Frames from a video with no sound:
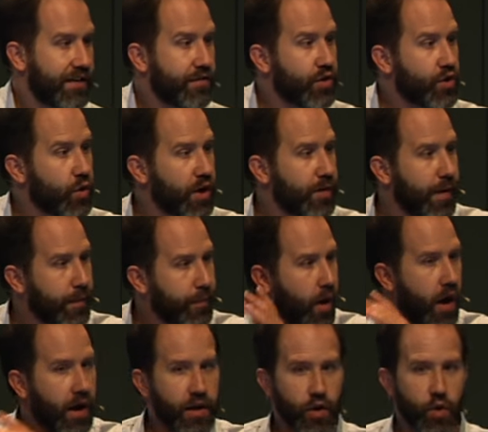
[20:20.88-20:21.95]
even do it in my
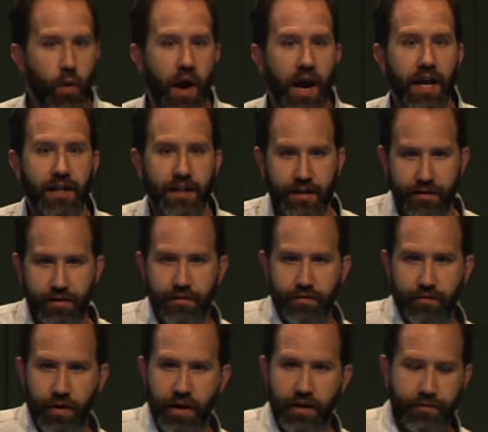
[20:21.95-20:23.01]
pocket quietly,
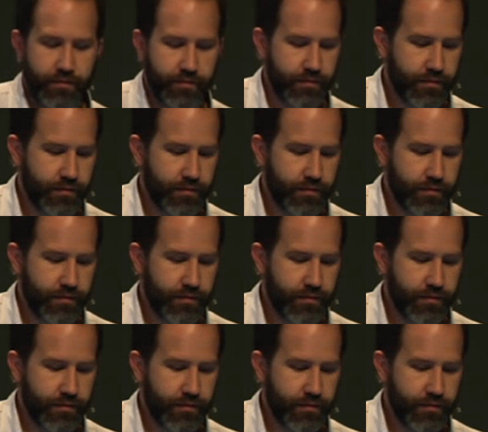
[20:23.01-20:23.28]
right?